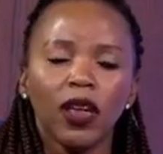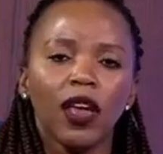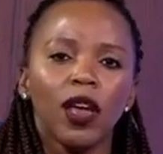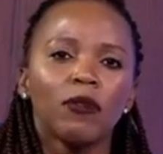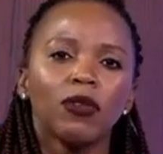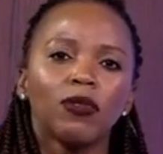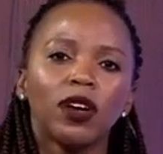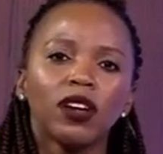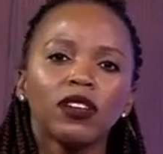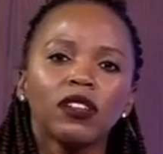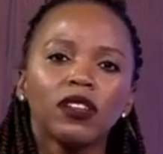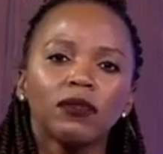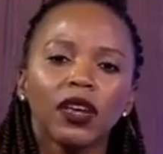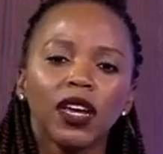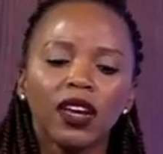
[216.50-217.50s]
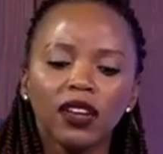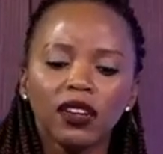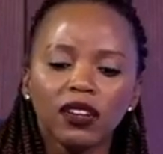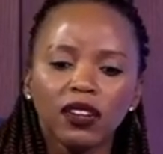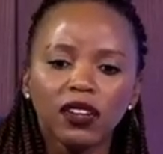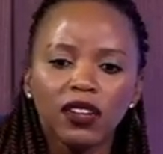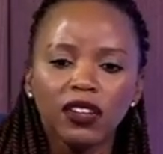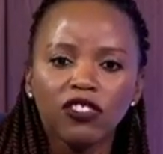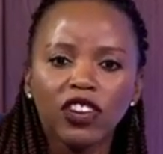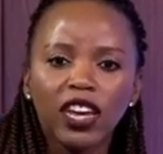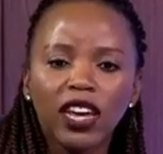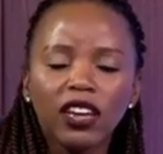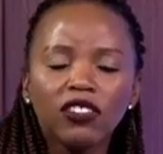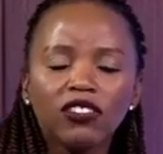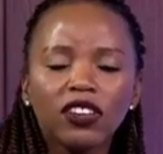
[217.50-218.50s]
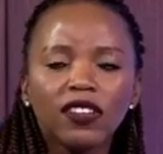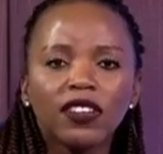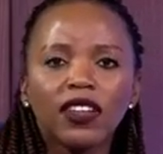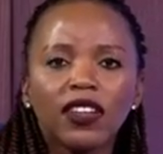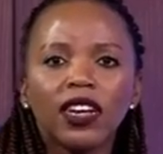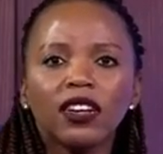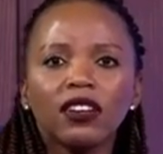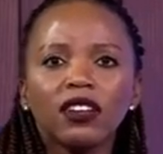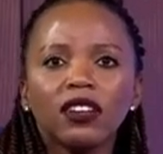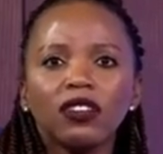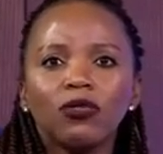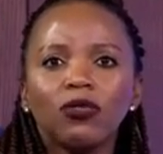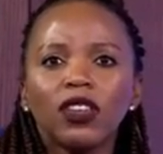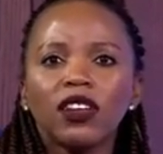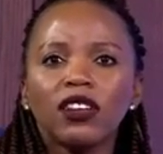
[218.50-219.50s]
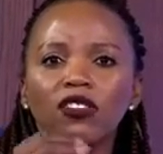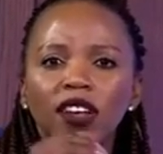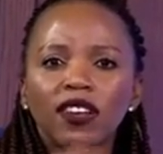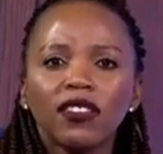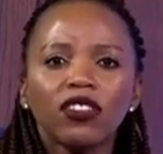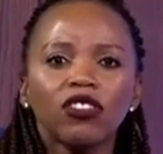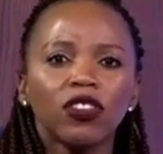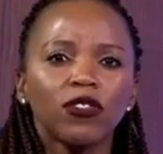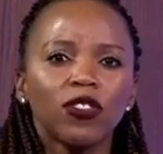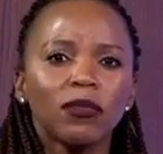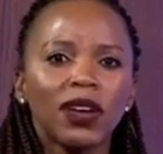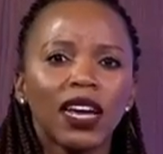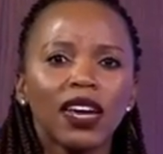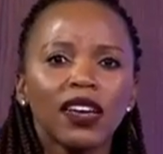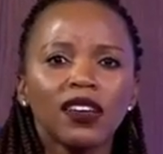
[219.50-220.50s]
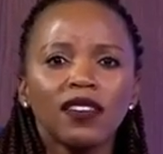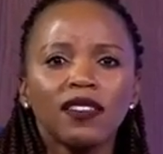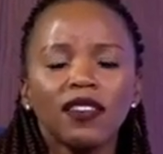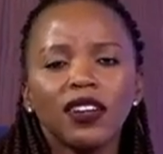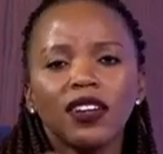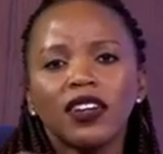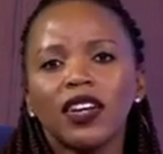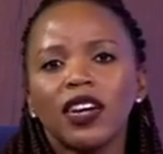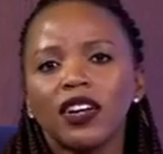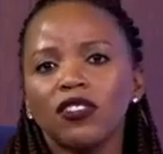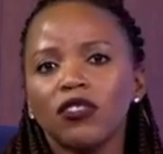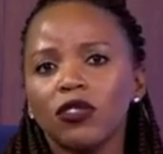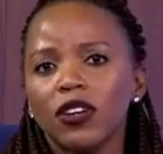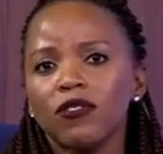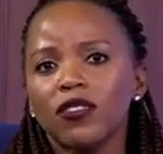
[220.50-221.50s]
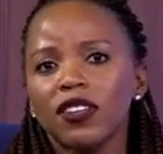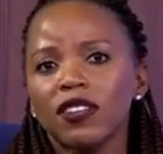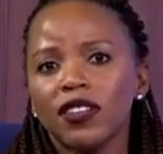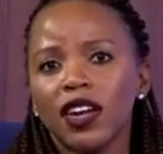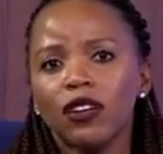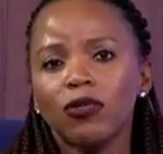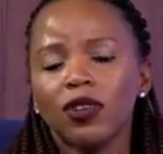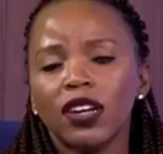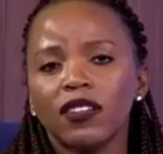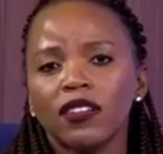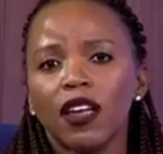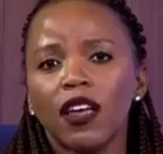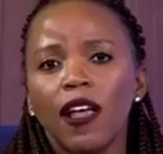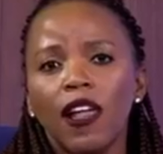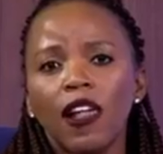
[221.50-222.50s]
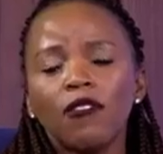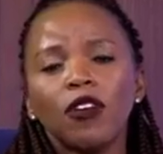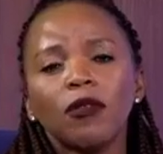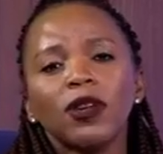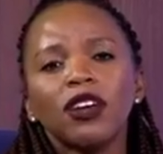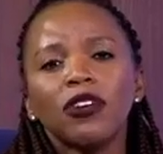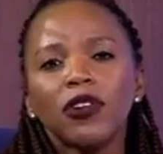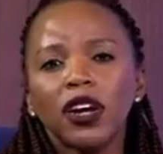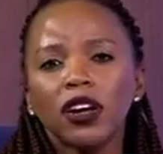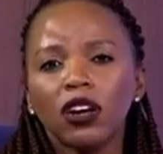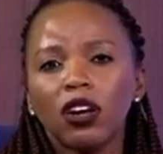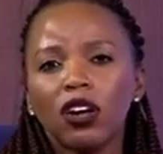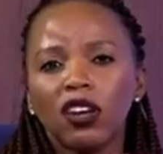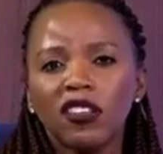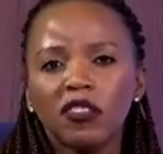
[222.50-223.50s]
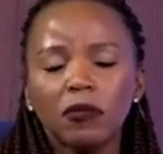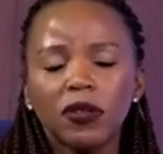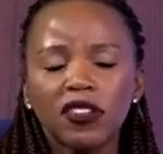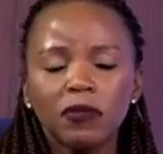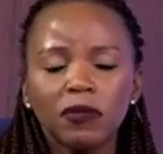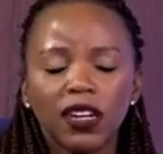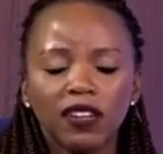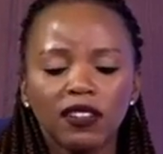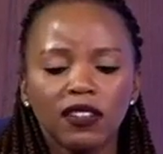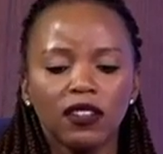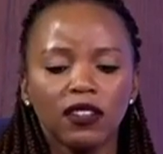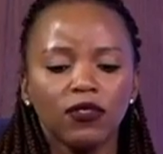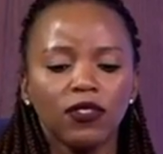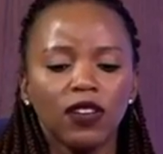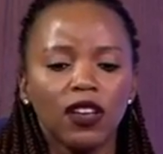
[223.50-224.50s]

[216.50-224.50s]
One of the main changes then with the transition from IAS 39 to IFRS 9 was from a credit loss perspective,